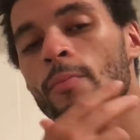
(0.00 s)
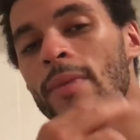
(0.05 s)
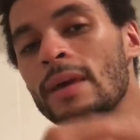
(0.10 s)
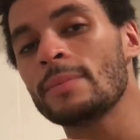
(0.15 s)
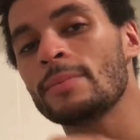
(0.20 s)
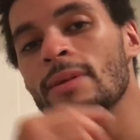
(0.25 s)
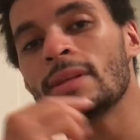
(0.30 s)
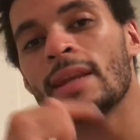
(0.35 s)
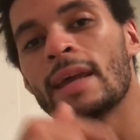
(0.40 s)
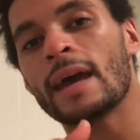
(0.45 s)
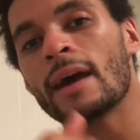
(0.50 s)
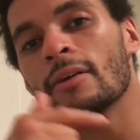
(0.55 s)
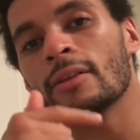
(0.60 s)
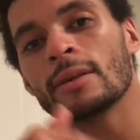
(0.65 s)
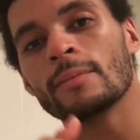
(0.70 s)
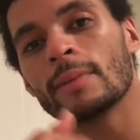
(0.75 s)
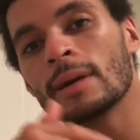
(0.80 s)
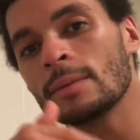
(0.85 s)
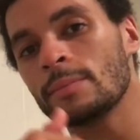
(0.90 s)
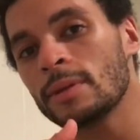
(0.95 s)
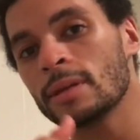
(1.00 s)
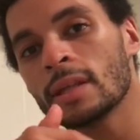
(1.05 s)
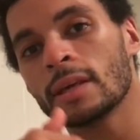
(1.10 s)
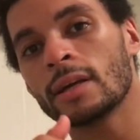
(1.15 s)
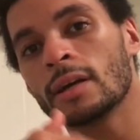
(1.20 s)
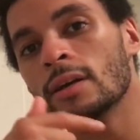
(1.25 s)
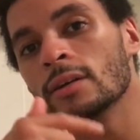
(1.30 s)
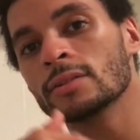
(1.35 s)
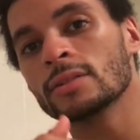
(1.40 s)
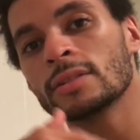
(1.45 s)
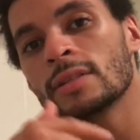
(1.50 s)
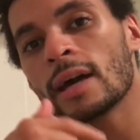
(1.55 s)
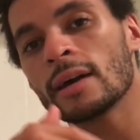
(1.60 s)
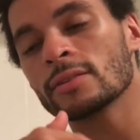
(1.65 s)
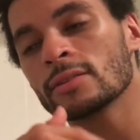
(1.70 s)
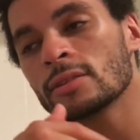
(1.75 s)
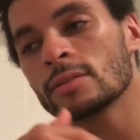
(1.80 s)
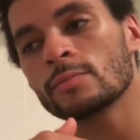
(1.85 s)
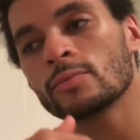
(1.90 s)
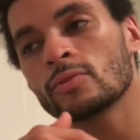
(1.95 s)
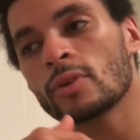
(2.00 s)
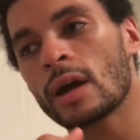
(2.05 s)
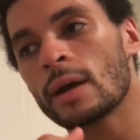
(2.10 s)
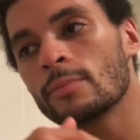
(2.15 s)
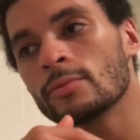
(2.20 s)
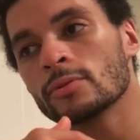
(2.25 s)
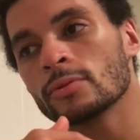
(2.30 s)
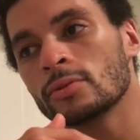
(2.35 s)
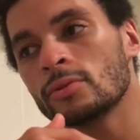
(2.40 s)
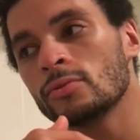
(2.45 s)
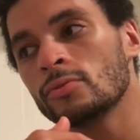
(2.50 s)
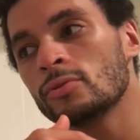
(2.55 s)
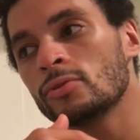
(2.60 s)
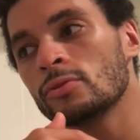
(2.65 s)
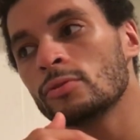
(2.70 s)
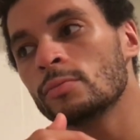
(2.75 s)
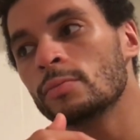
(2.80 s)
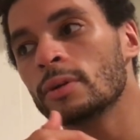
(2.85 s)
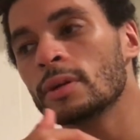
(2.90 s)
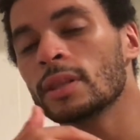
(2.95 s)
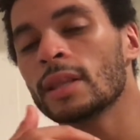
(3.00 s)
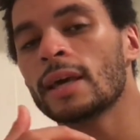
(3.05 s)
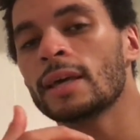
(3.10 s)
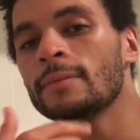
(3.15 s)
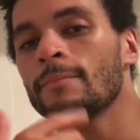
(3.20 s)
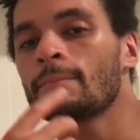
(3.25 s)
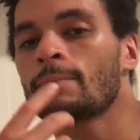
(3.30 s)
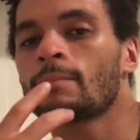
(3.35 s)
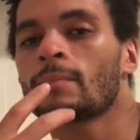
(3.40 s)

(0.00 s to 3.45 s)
maybe now they might be like 100,000 subscribers on YouTube, but like